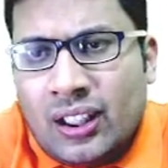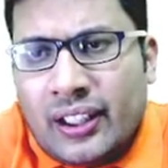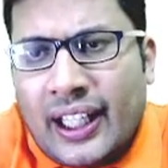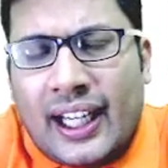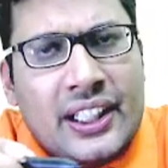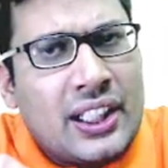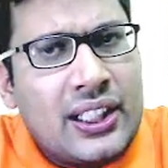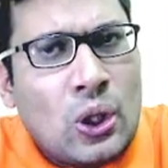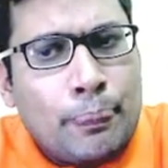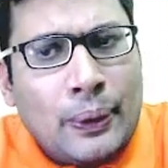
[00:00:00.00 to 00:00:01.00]
Direction
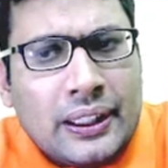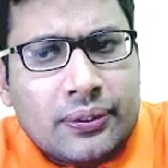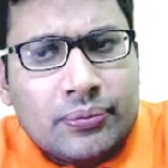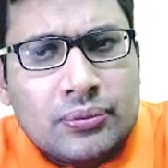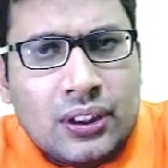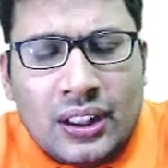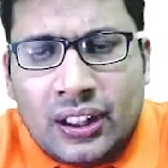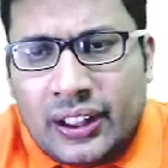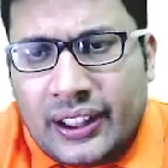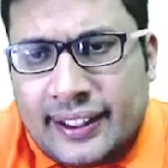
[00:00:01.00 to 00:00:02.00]
is oblique.
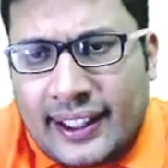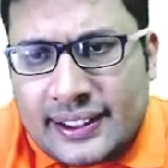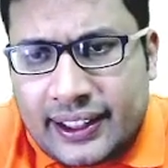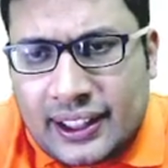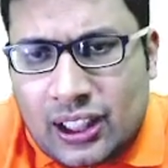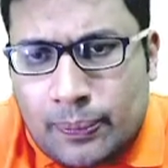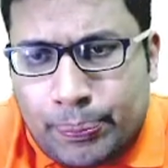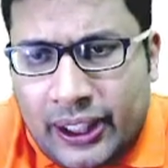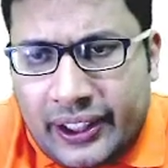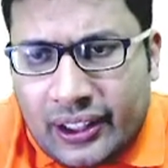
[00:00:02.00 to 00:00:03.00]
It is
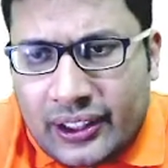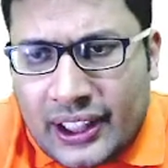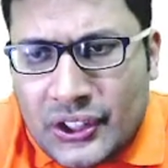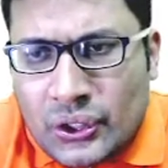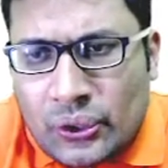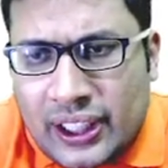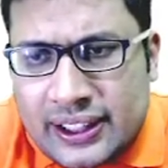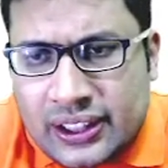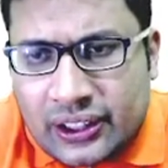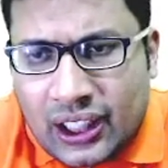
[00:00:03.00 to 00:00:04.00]
incomplete, that is known
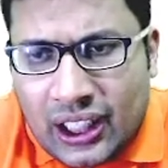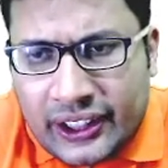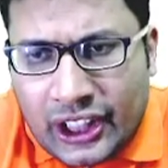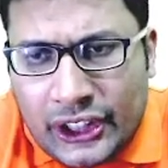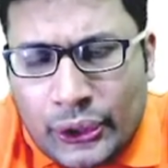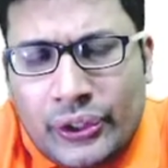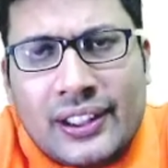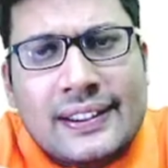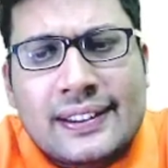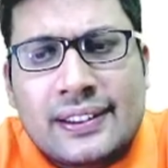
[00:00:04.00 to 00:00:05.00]
as
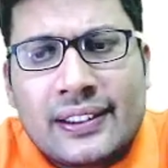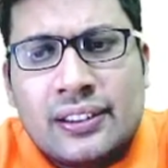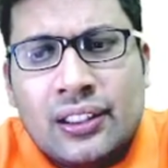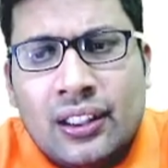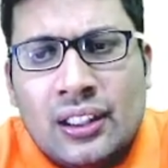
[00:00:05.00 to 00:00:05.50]
non-continuous.